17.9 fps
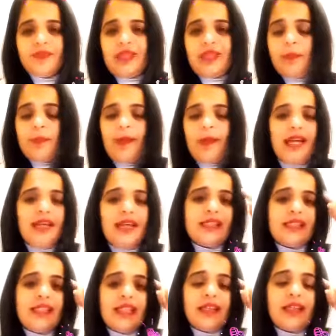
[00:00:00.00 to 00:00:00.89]
their
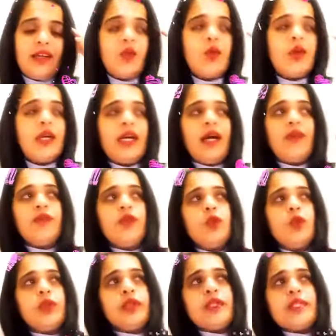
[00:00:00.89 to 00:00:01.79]
mind is thinking okay i have
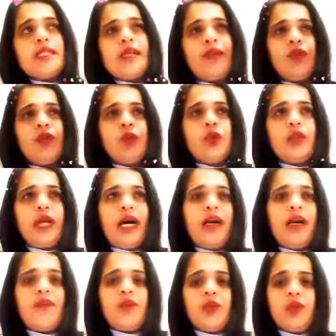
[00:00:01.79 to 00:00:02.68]
to do this i have to do
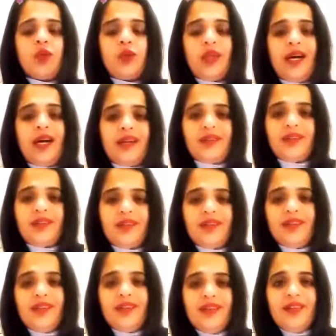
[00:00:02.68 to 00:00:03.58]
that i have to do that
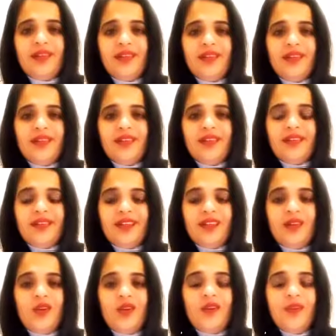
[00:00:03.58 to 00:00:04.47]

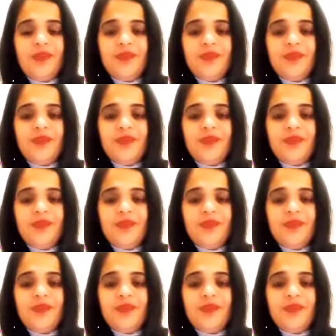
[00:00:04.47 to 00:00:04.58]
you know